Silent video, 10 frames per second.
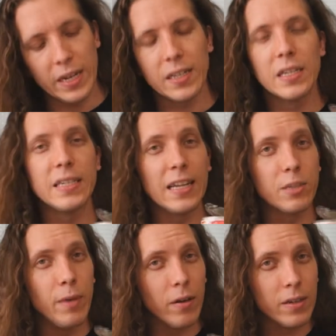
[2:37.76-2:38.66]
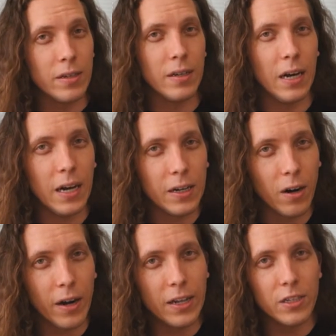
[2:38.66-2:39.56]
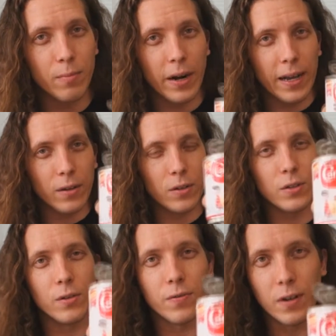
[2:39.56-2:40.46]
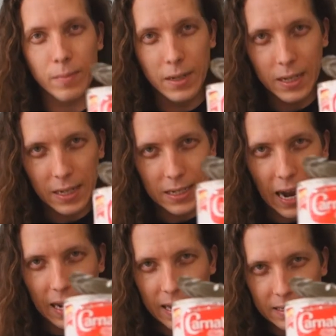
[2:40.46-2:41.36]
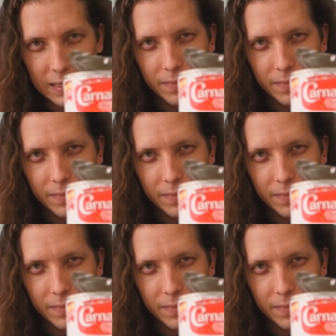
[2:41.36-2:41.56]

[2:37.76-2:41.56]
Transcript: condensed milk, Carnation brand, also from Thailand,